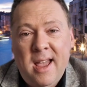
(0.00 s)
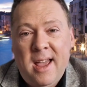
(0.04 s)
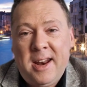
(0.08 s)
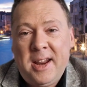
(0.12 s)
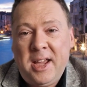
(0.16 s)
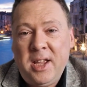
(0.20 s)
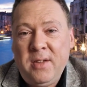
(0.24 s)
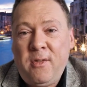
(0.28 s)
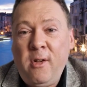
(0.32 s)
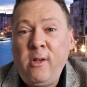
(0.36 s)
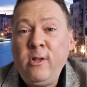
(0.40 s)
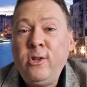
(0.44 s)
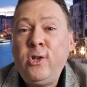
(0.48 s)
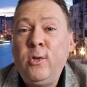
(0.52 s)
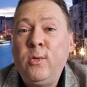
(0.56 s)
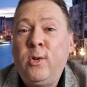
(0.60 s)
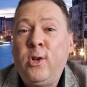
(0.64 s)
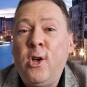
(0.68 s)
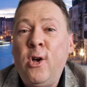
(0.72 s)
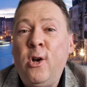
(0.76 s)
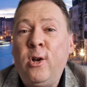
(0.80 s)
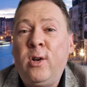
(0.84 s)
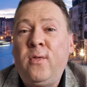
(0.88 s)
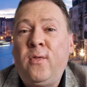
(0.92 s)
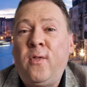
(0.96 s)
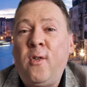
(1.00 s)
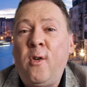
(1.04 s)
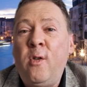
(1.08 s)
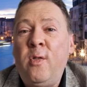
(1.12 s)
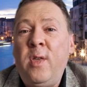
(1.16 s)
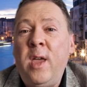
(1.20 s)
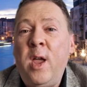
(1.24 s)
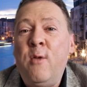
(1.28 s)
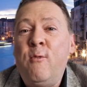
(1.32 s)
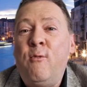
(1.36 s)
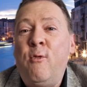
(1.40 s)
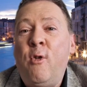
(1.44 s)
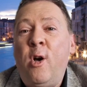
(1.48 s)
Now, you've also cooked for
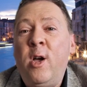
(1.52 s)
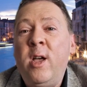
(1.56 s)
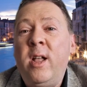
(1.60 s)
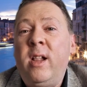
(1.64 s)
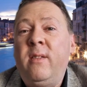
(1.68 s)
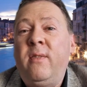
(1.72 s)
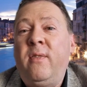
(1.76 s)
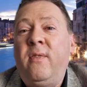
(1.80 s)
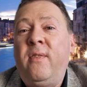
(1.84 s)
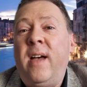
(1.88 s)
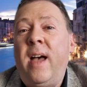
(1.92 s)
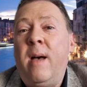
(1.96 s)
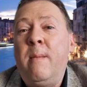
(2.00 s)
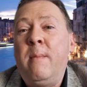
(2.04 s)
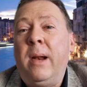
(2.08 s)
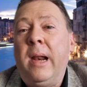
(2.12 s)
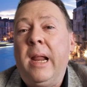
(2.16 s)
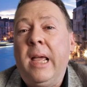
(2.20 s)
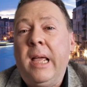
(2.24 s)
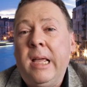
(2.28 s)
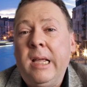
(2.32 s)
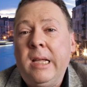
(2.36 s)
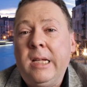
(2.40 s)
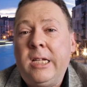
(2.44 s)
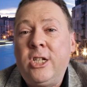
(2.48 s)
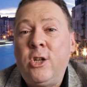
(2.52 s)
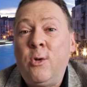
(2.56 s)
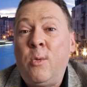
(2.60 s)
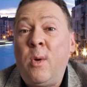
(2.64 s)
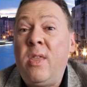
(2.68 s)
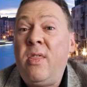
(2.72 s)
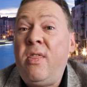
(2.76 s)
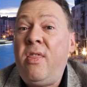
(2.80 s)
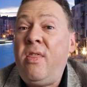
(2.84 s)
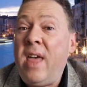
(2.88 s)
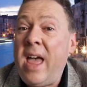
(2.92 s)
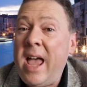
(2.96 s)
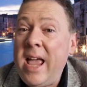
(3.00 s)
the royal family, so are
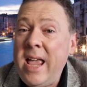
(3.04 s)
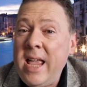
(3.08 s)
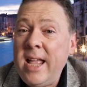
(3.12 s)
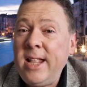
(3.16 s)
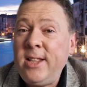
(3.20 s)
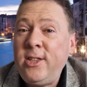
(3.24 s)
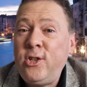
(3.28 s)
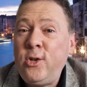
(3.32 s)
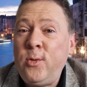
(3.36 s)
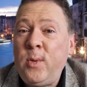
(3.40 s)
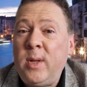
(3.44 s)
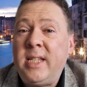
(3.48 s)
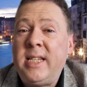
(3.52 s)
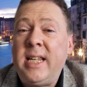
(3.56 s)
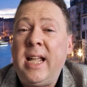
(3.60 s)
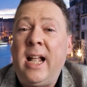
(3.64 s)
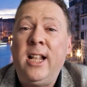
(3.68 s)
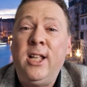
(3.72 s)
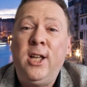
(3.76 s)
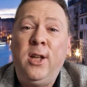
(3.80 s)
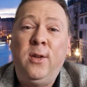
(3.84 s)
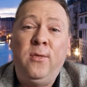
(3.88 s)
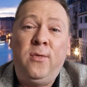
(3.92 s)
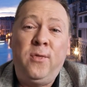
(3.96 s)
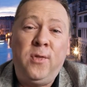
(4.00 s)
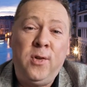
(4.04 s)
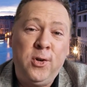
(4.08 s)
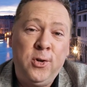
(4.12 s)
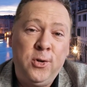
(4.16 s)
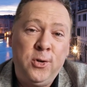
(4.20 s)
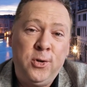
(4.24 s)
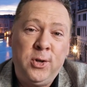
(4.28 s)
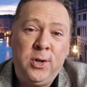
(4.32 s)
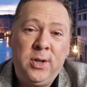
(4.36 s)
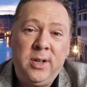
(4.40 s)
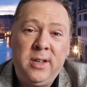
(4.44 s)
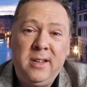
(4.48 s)
they into Italian food?